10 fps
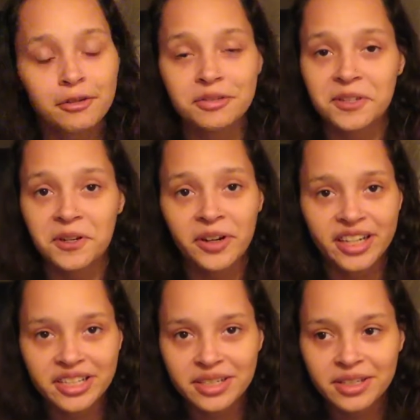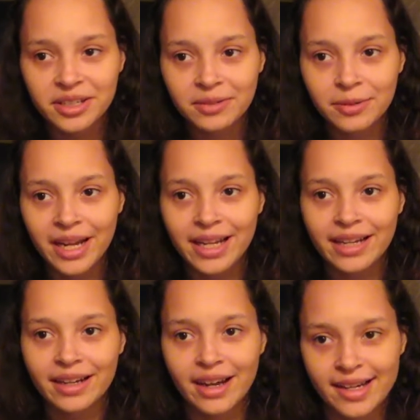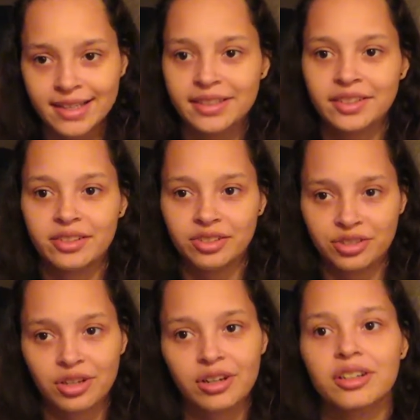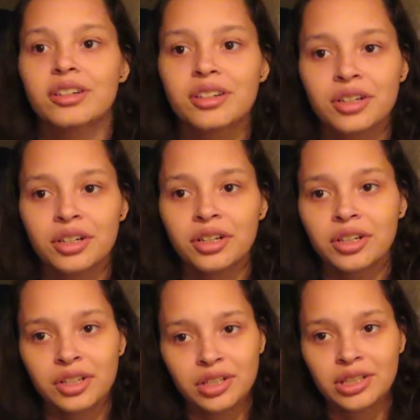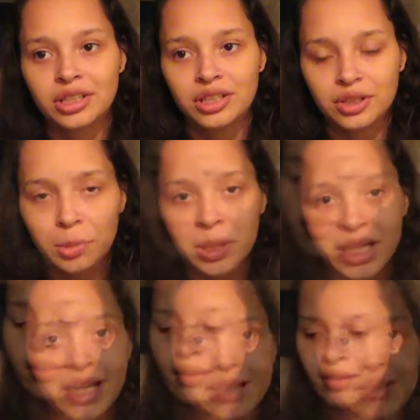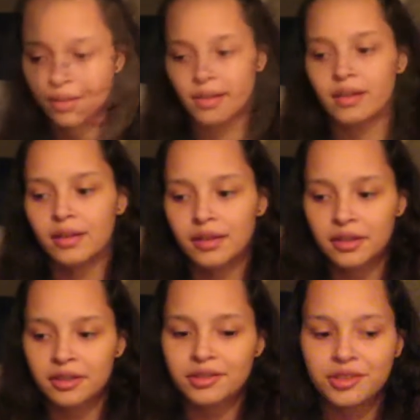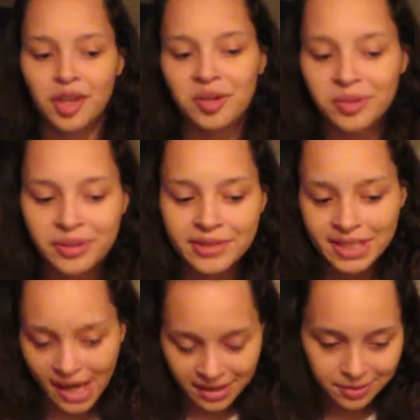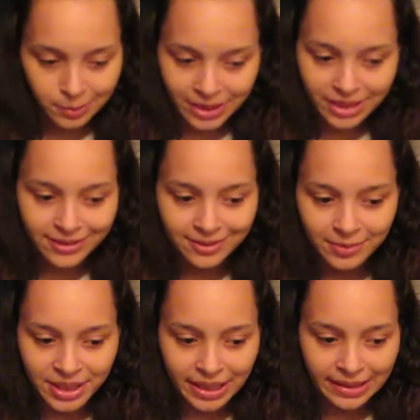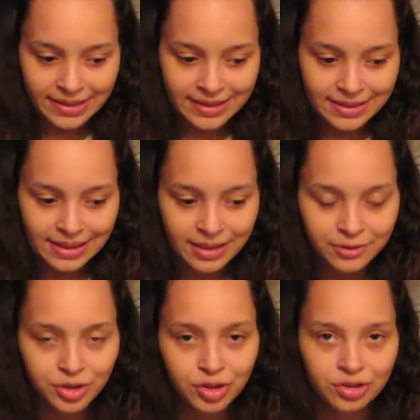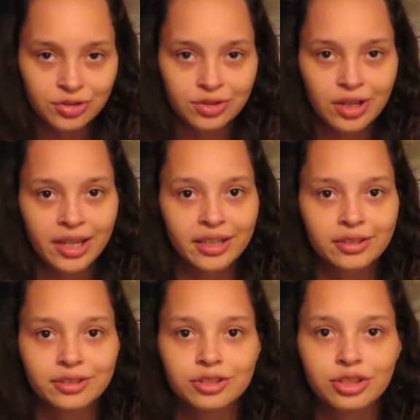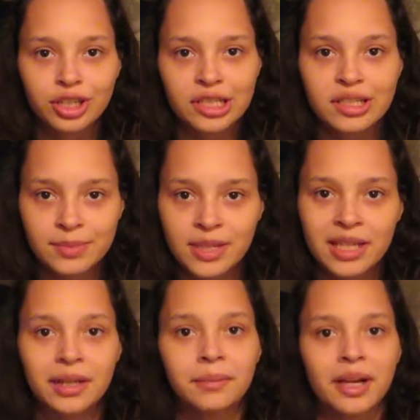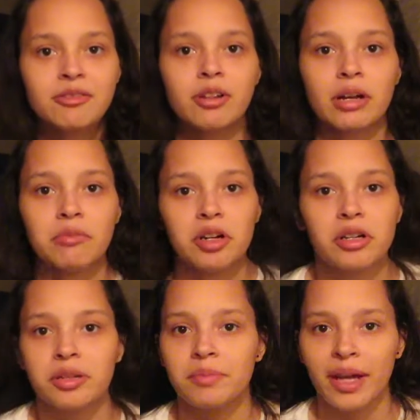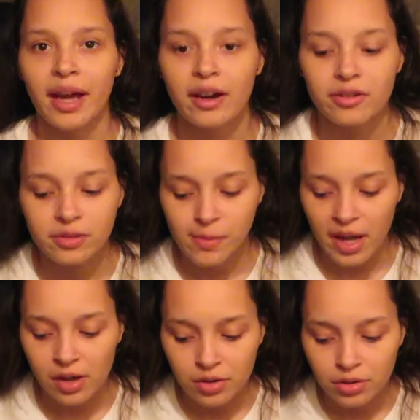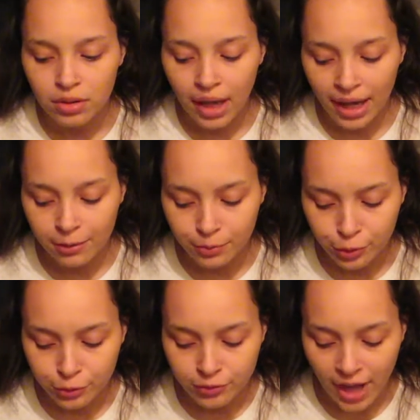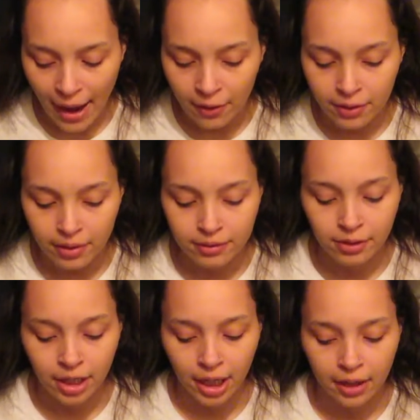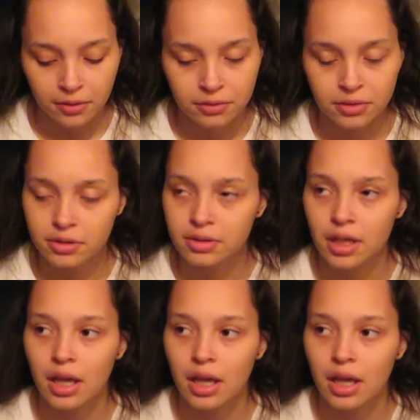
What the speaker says: it was a crazy way to kind of start 2018. So it was kind of weird because then it was just me and my grandma in my house. My uncle had moved out of our house,